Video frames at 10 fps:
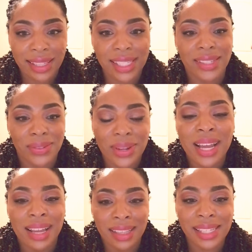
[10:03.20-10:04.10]
into
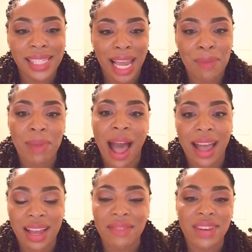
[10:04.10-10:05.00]
the same
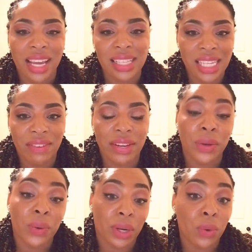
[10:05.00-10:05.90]
pot of
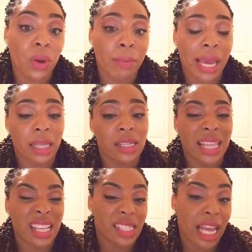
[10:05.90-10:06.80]
negativity or going back into
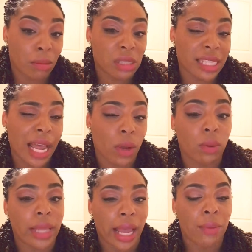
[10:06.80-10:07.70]
that same
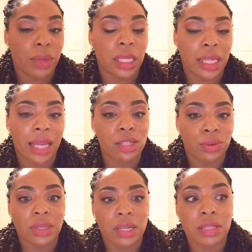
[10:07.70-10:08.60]
cycle that really led
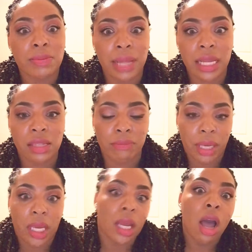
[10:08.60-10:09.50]
you into this place of
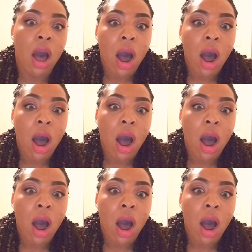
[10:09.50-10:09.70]
being